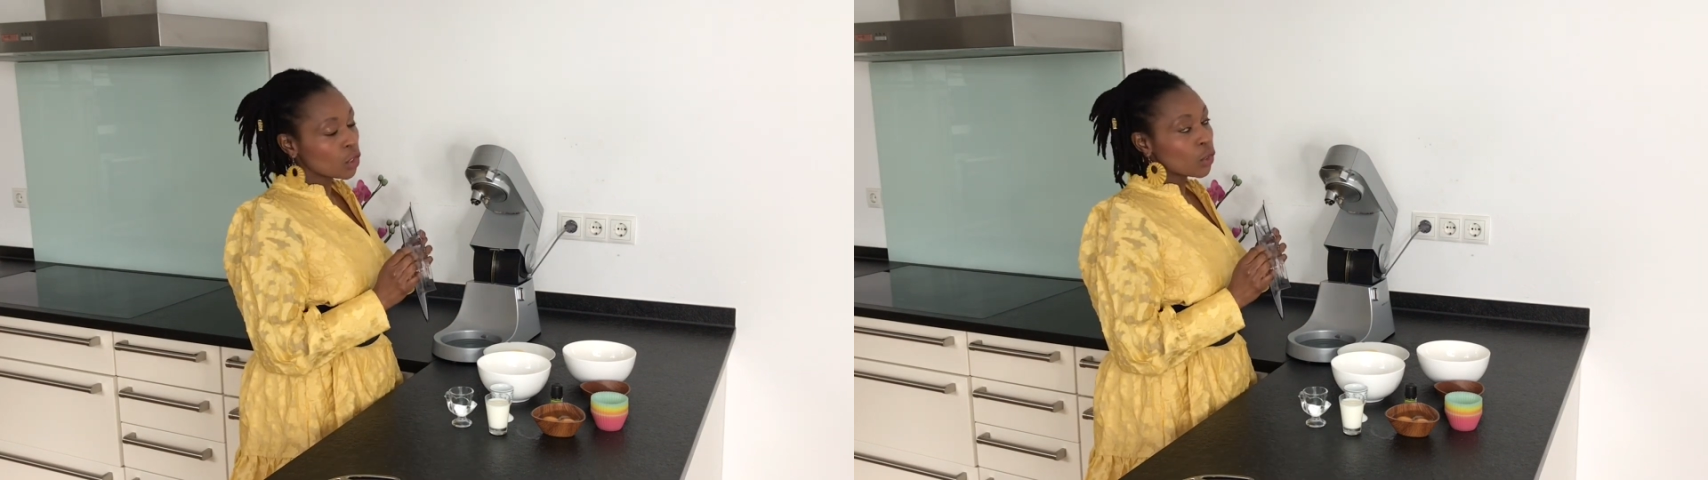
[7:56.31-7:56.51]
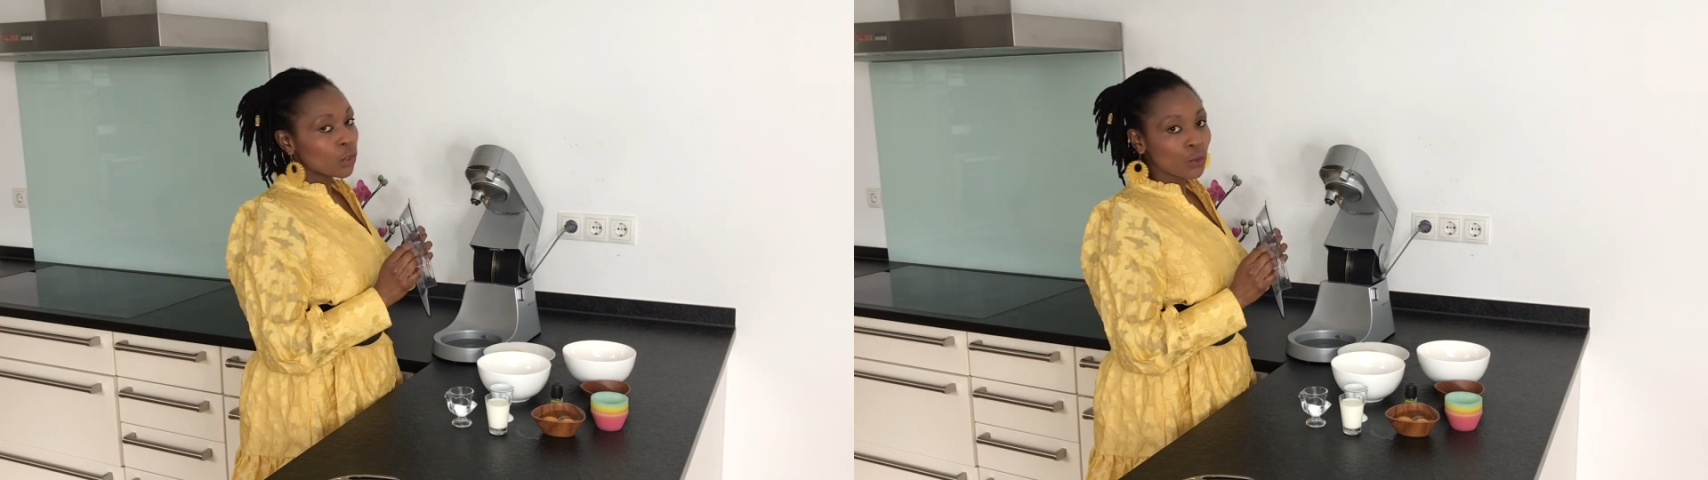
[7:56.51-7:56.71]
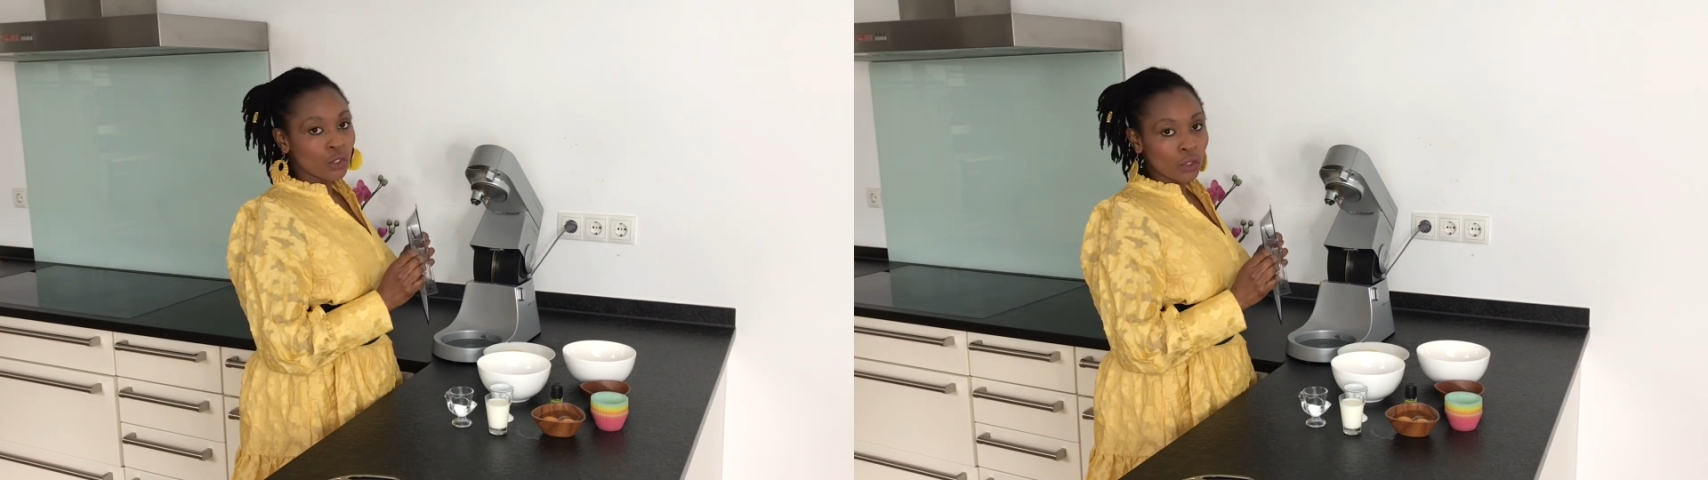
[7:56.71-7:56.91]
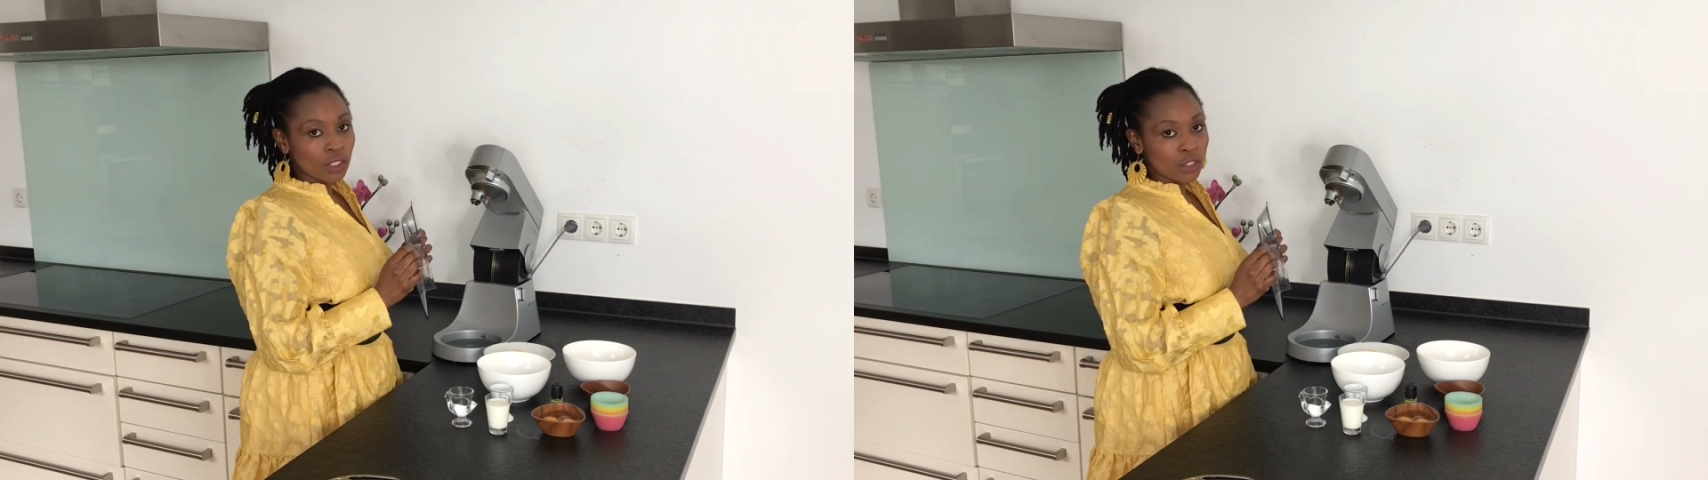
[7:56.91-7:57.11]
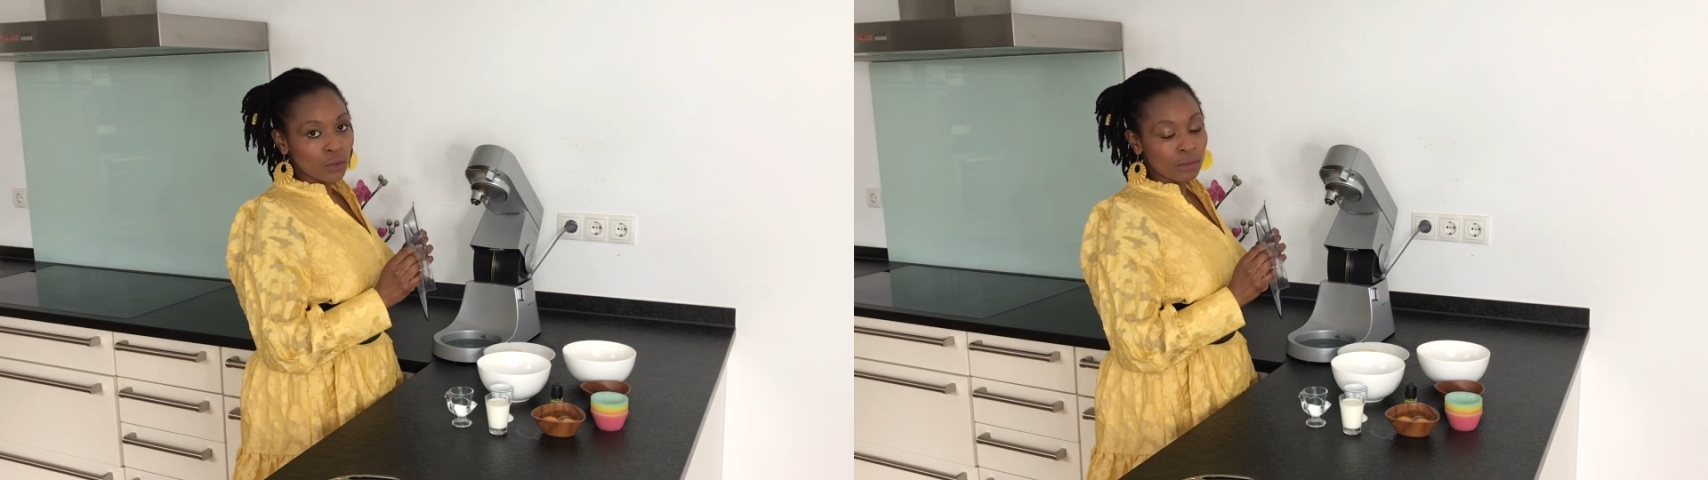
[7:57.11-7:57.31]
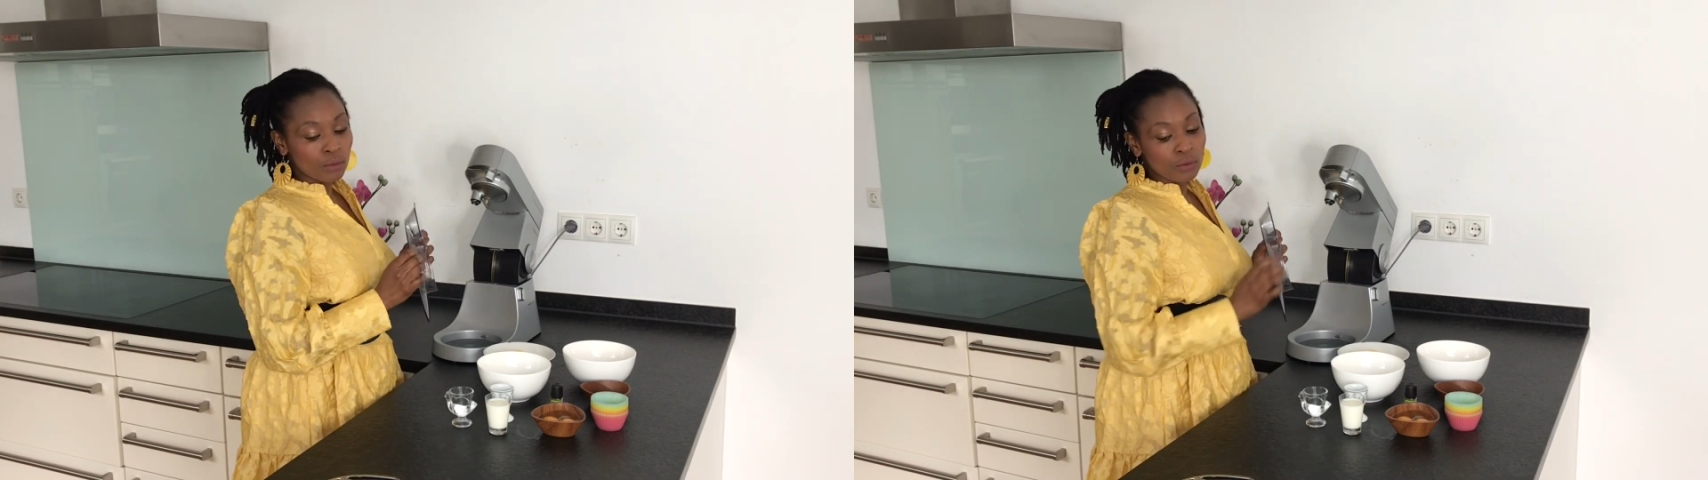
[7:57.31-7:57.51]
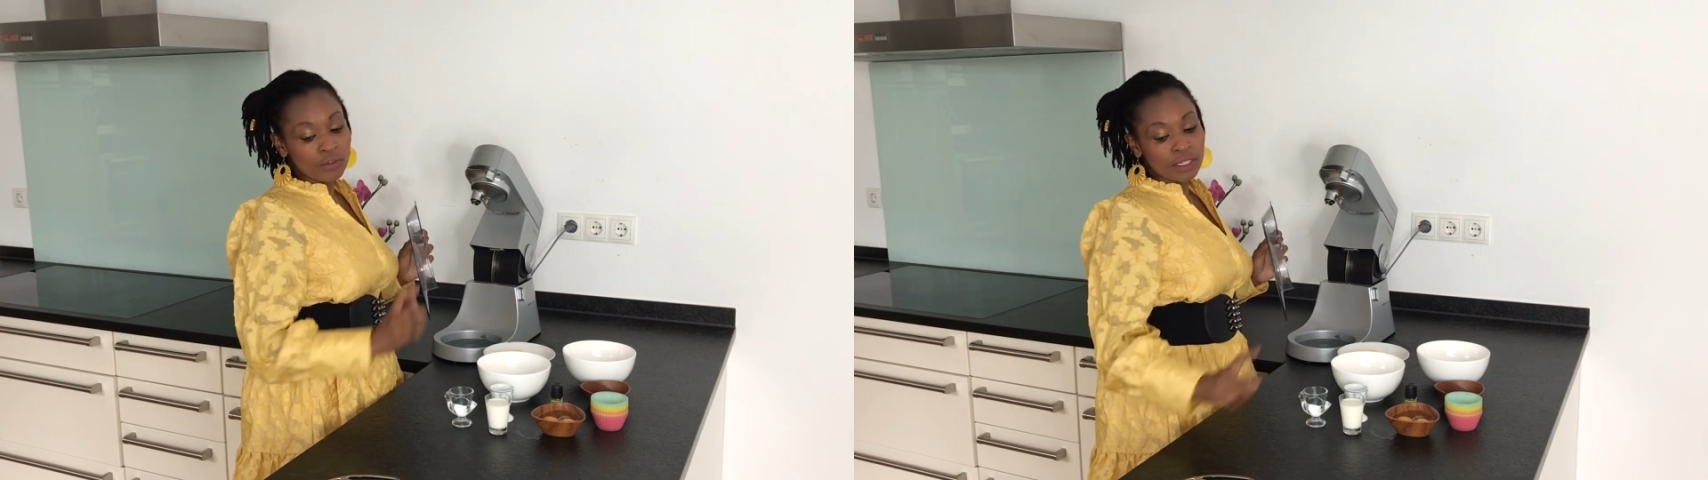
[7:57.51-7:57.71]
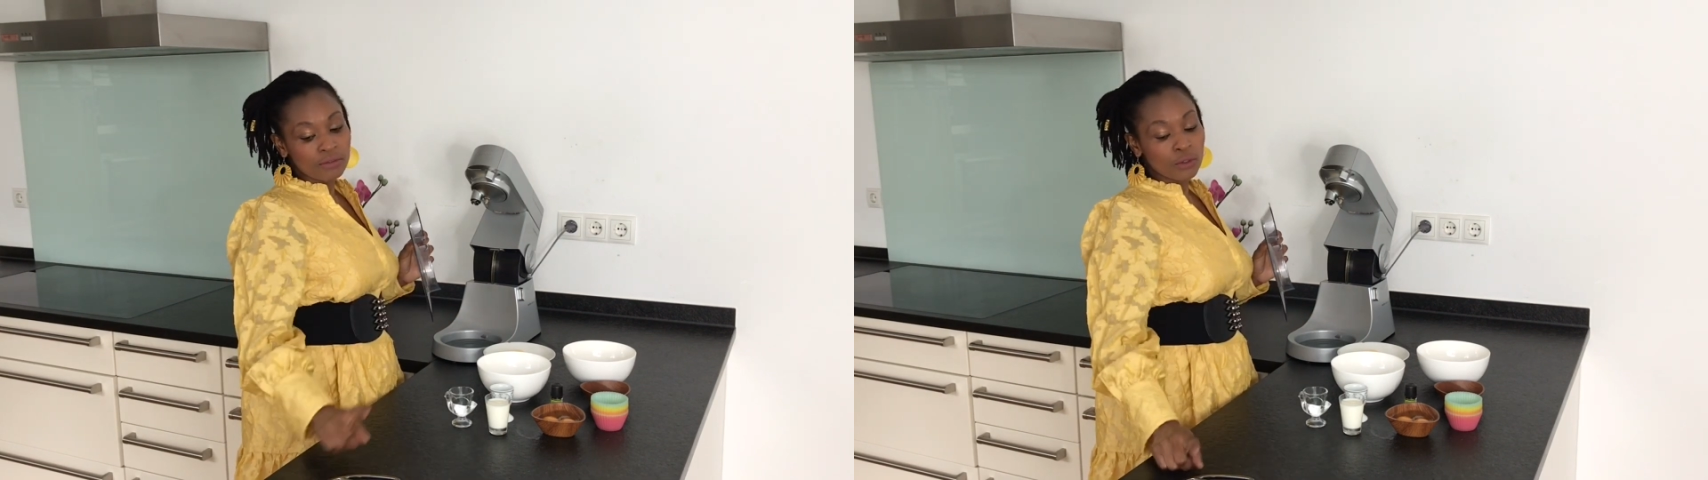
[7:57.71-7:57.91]
you don't need to remove
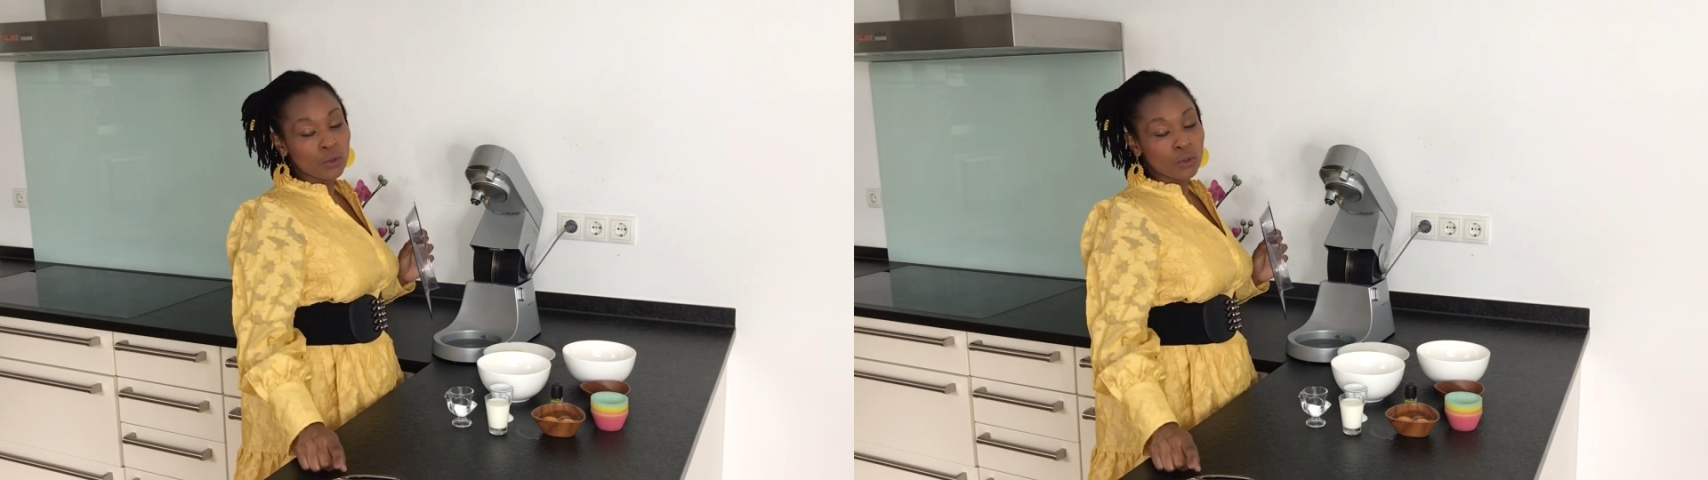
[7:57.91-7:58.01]
it for you